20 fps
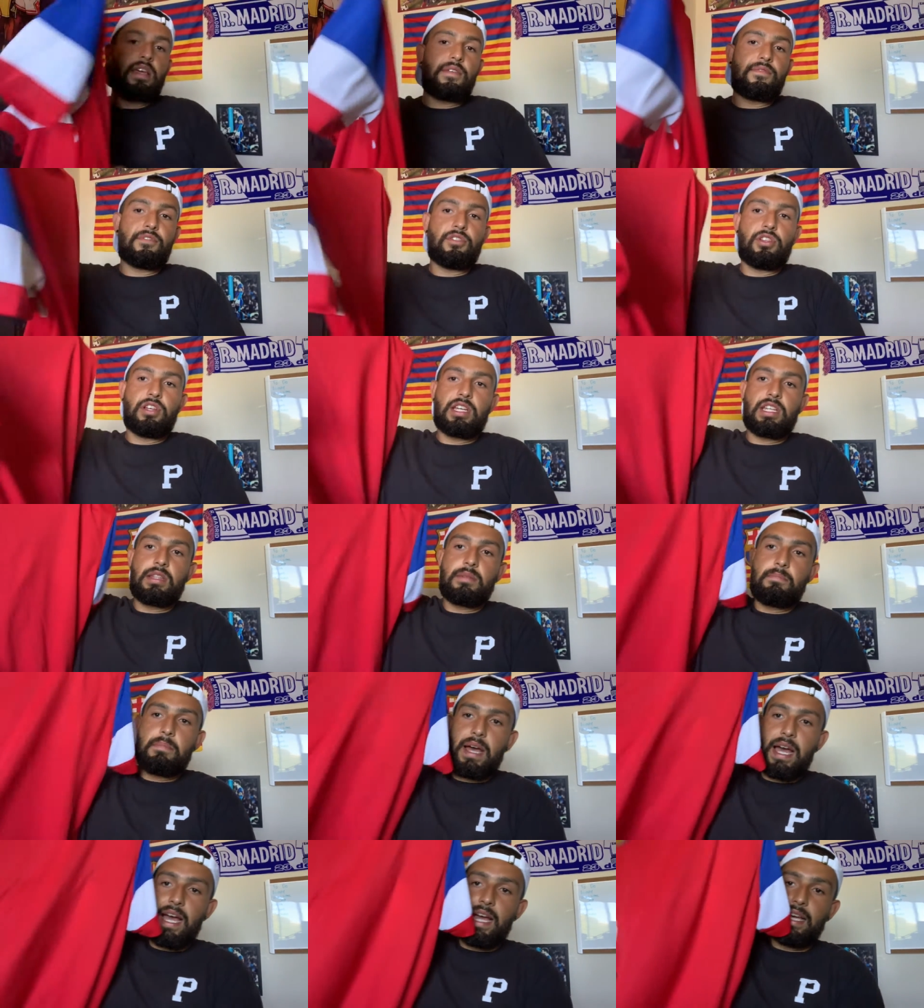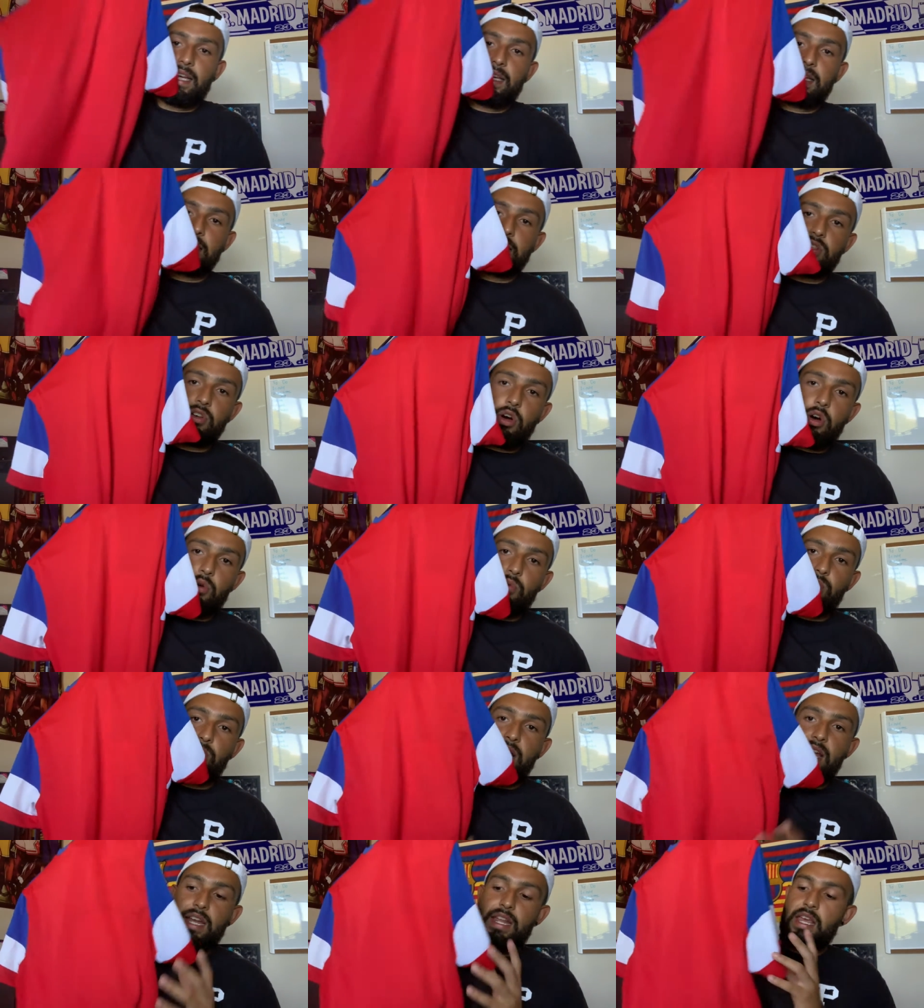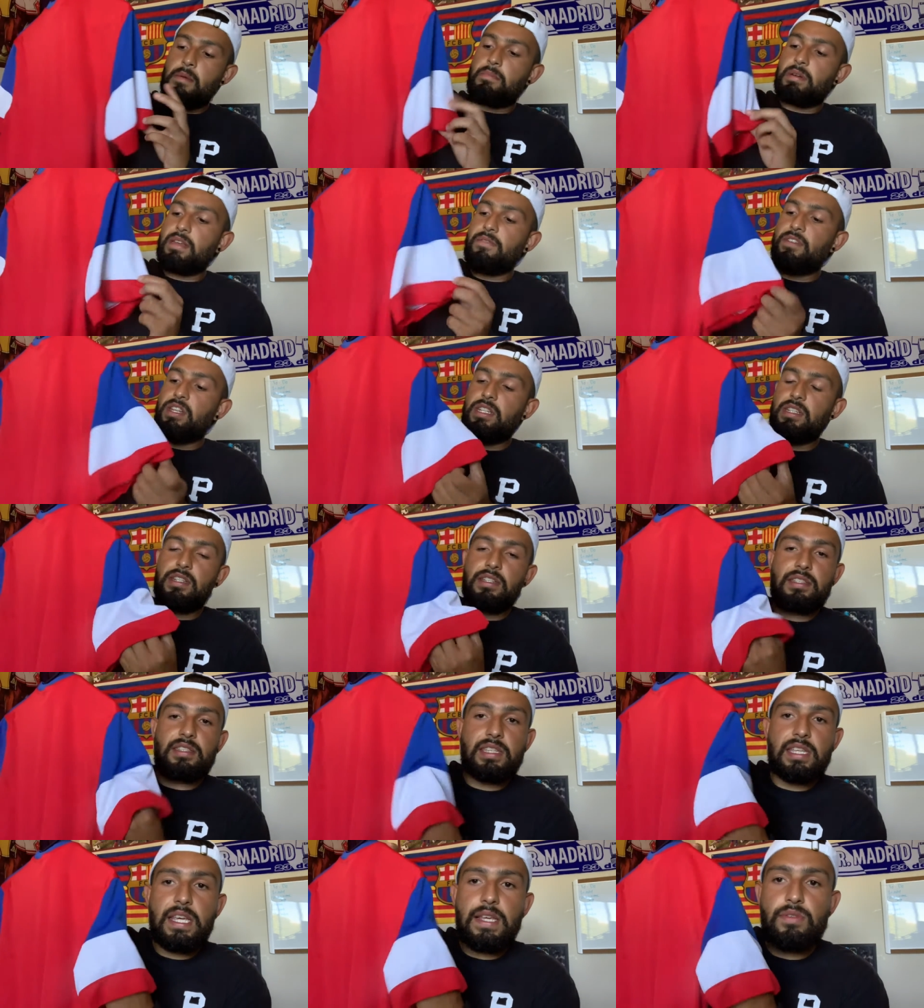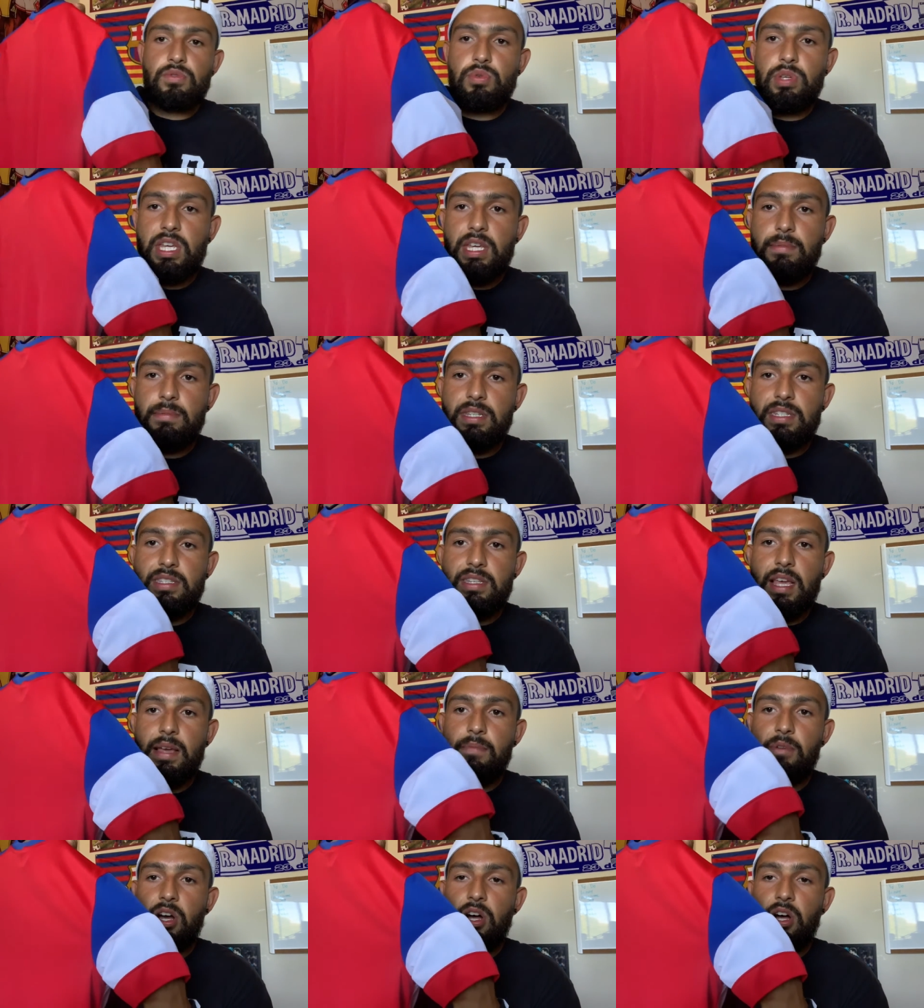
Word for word: If you look in the back, it's all red. But even in the sleeves, we keep the same